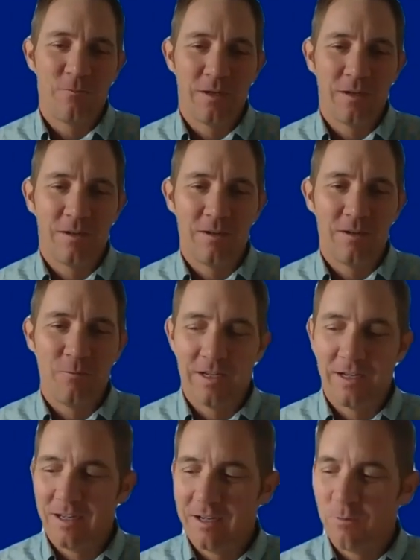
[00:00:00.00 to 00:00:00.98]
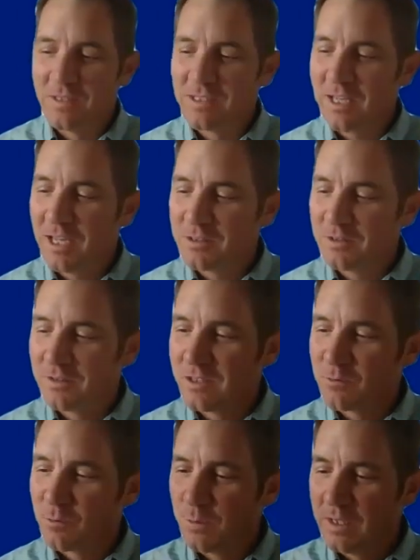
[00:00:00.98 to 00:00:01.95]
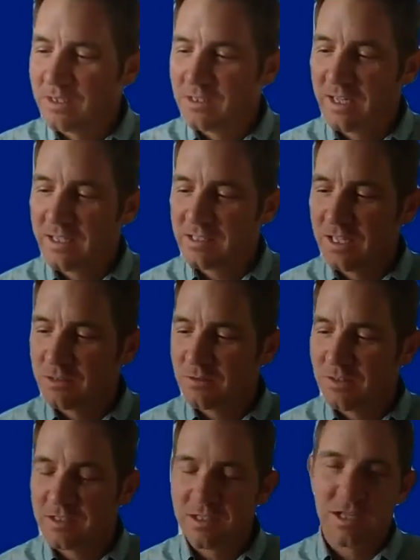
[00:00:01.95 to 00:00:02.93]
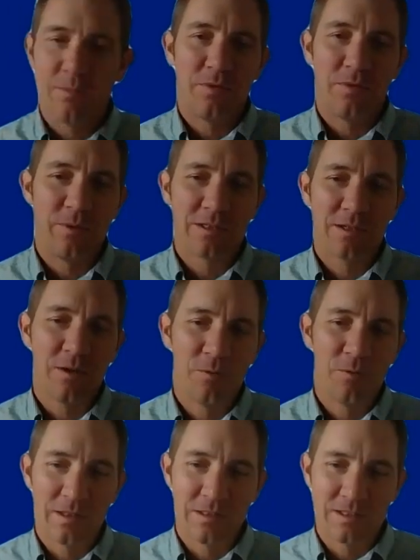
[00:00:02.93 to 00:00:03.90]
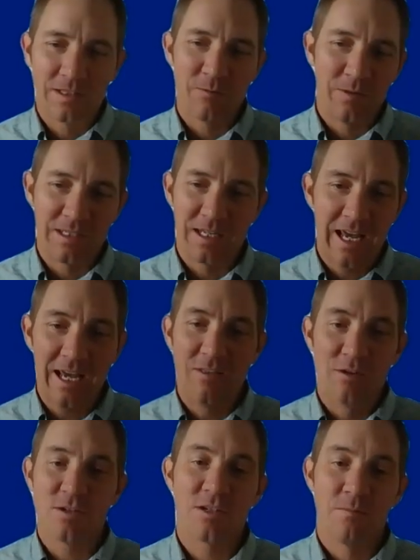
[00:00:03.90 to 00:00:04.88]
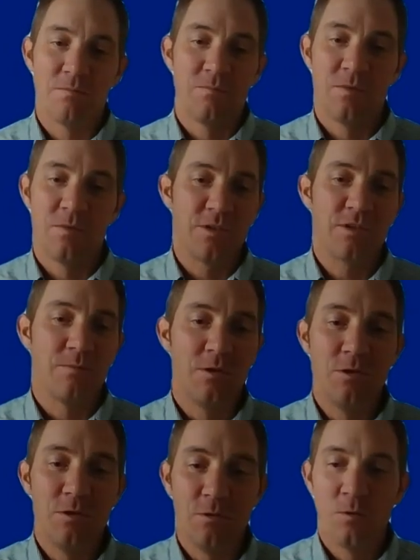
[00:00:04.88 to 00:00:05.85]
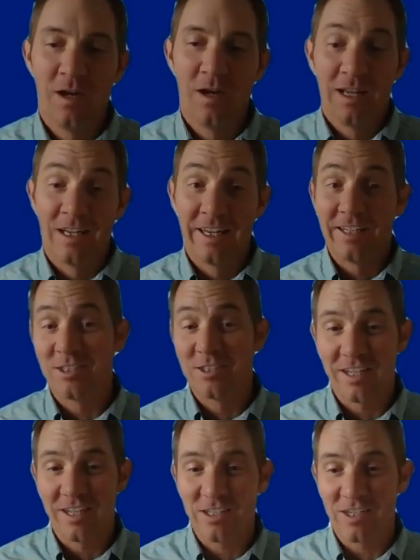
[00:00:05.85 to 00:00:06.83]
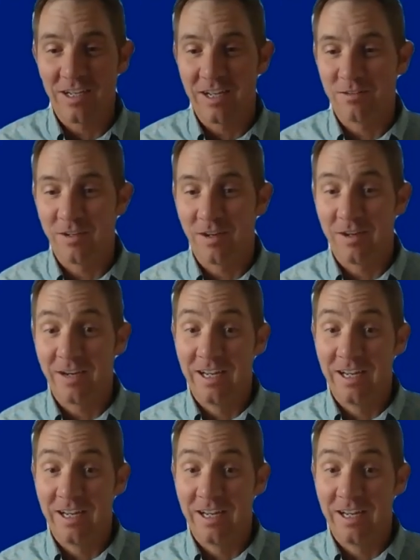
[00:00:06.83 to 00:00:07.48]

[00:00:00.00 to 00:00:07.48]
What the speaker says: when we scheduled this, when Melissa and I scheduled this a couple of weeks ago, we said, hey, there's some new legislation out there,